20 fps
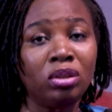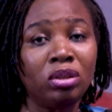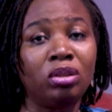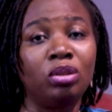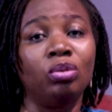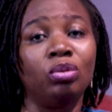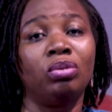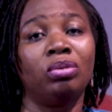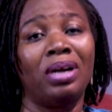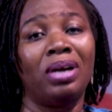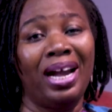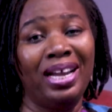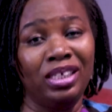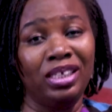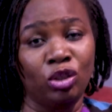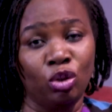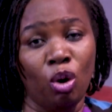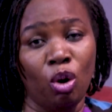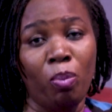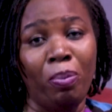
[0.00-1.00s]
you
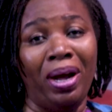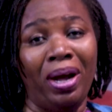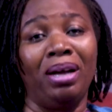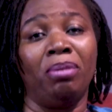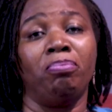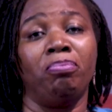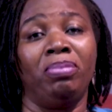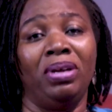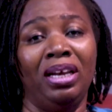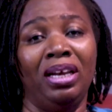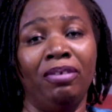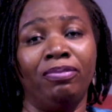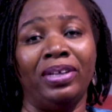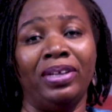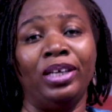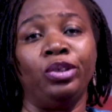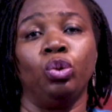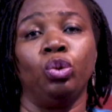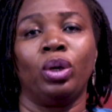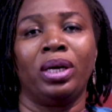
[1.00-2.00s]
rise up and believe
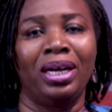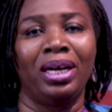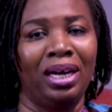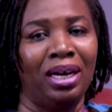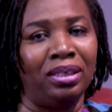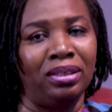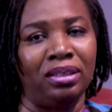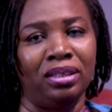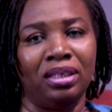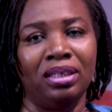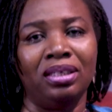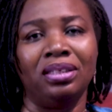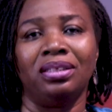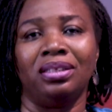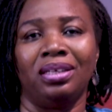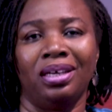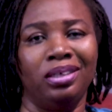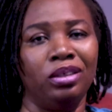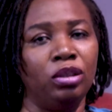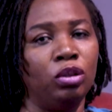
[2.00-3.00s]
that you can,
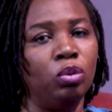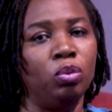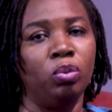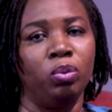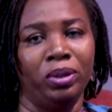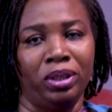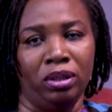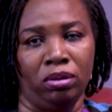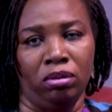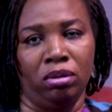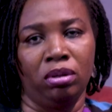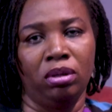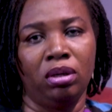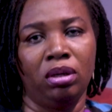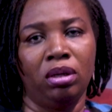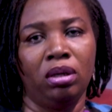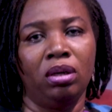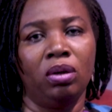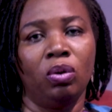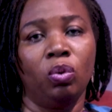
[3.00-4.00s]
then you will.
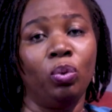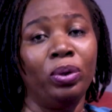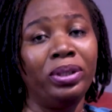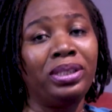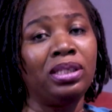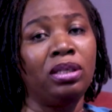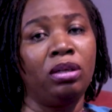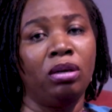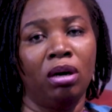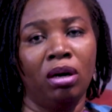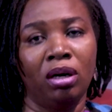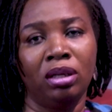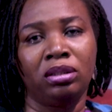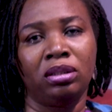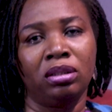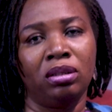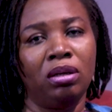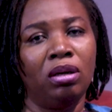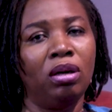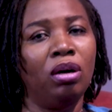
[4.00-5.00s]
With God,
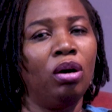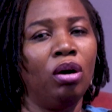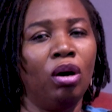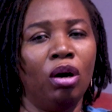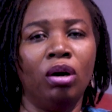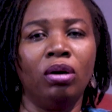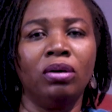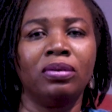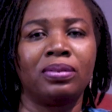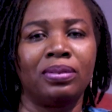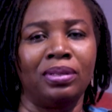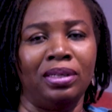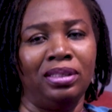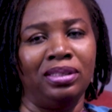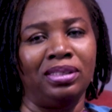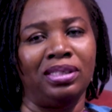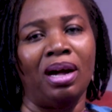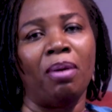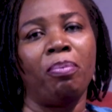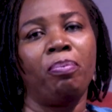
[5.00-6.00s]
all
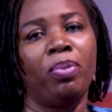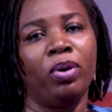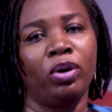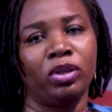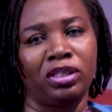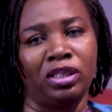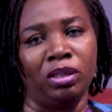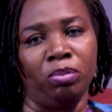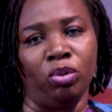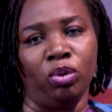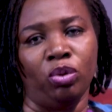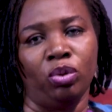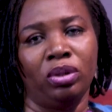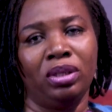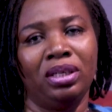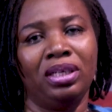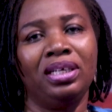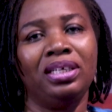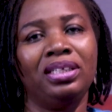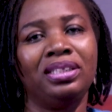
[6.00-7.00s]
things are possible.
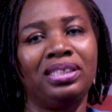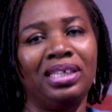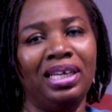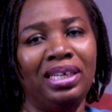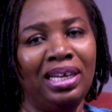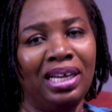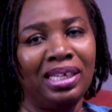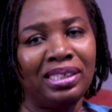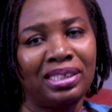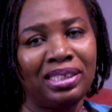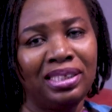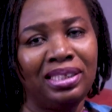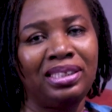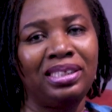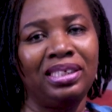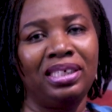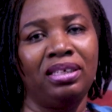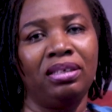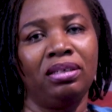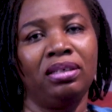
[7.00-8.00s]

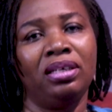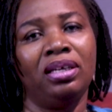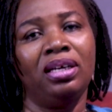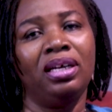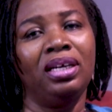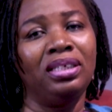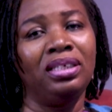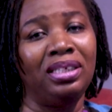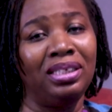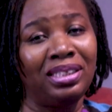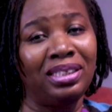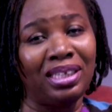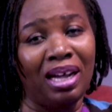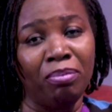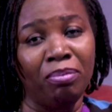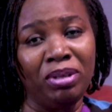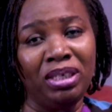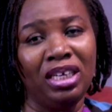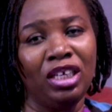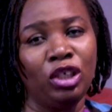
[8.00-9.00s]
Tenacity,
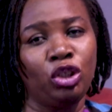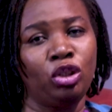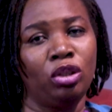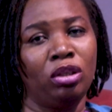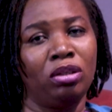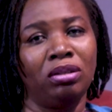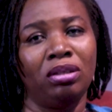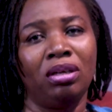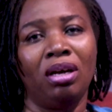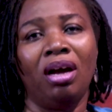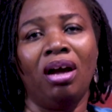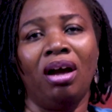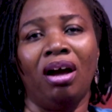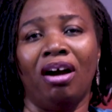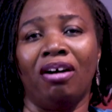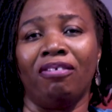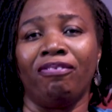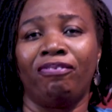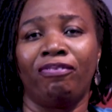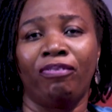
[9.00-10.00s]
determination,
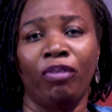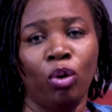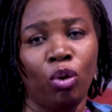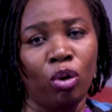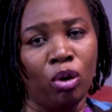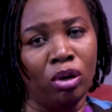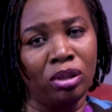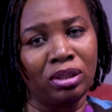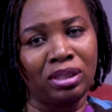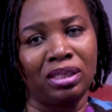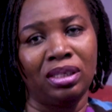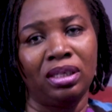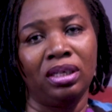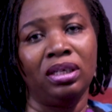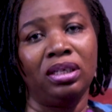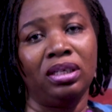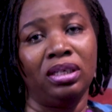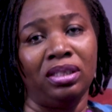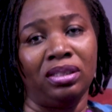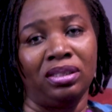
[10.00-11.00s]
and focus
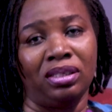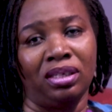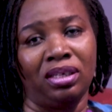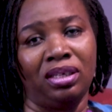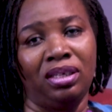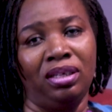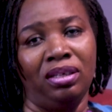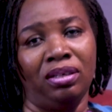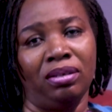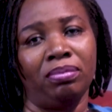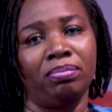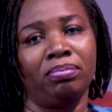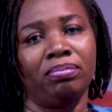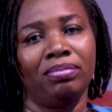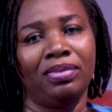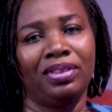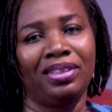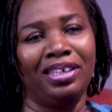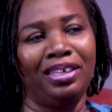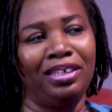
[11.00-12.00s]
is the key.
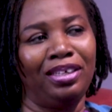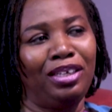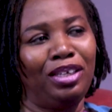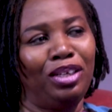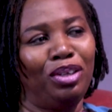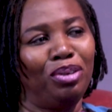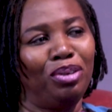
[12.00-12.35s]
Thank you.